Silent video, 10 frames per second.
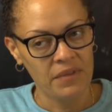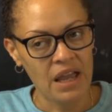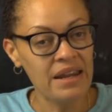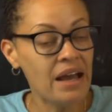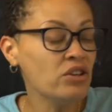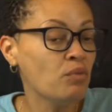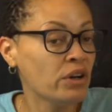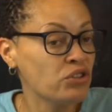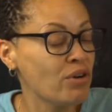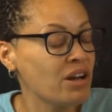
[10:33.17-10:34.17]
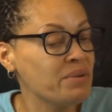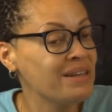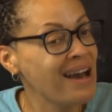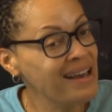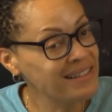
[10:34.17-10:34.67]
And now you want to try to be
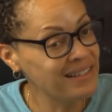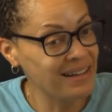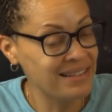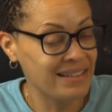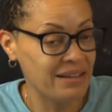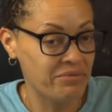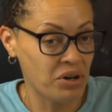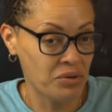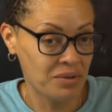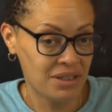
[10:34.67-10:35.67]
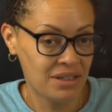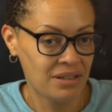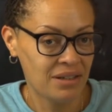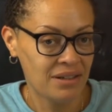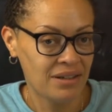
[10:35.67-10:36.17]
nice to us to get votes.
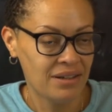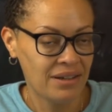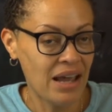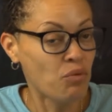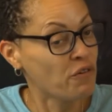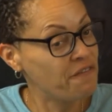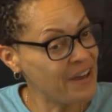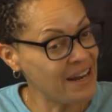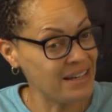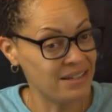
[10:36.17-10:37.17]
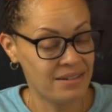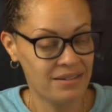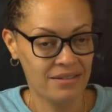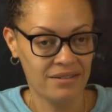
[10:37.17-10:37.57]
And we're finished.